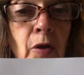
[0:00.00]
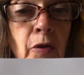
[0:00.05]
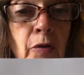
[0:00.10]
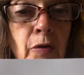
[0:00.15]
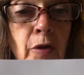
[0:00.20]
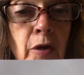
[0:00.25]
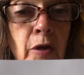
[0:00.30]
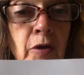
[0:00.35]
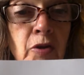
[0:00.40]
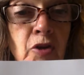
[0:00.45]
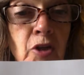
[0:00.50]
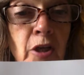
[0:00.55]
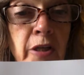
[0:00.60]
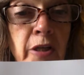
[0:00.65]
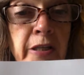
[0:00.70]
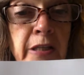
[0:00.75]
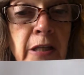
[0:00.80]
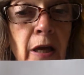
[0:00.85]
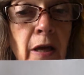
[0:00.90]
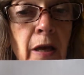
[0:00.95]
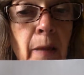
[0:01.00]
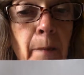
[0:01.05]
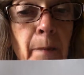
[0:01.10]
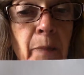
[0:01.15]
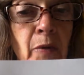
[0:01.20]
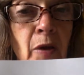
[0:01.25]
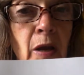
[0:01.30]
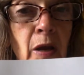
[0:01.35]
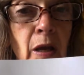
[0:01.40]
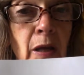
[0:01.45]
They're just like
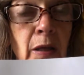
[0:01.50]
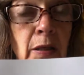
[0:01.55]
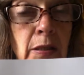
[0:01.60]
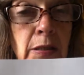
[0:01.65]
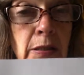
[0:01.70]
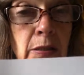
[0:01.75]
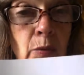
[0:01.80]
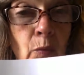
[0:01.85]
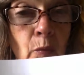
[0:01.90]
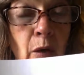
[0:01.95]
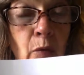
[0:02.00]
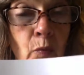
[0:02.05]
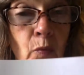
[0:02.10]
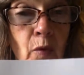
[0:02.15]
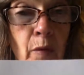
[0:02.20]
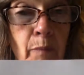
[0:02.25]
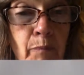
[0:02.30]
bricks. When we're